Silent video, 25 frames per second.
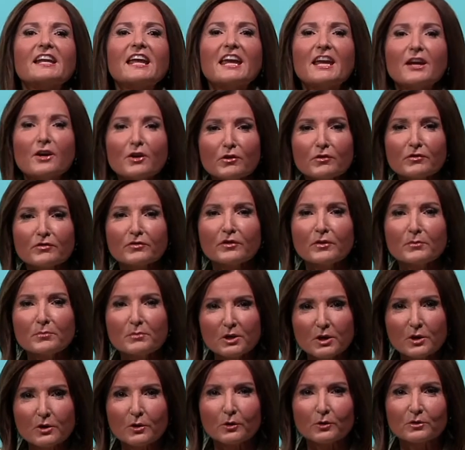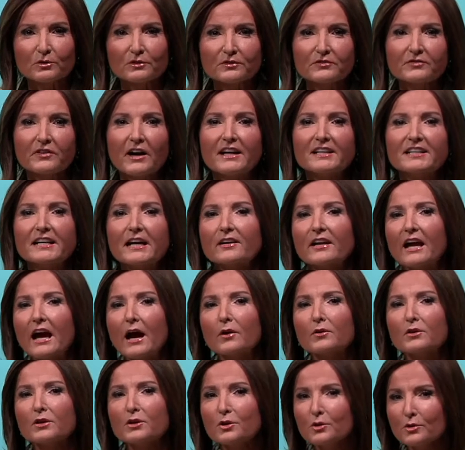and hear from you to find out
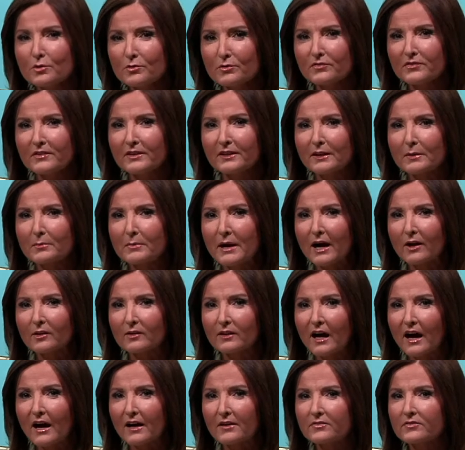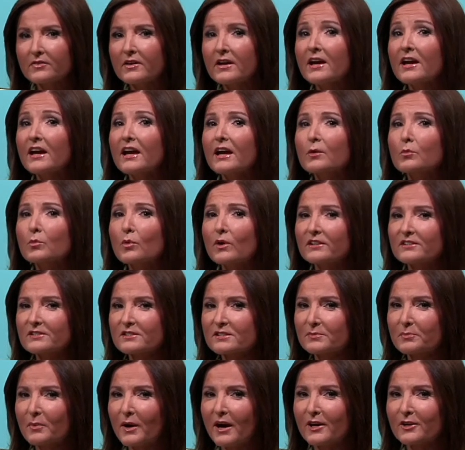how you feel about life and what
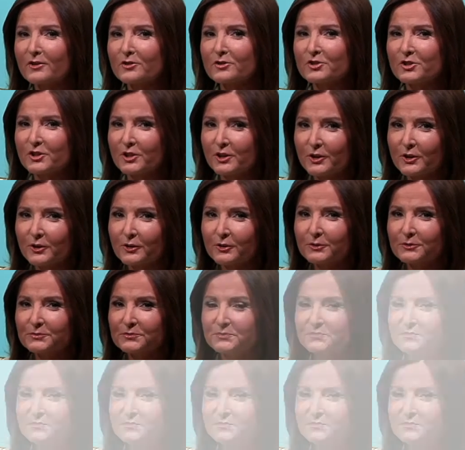inspires you.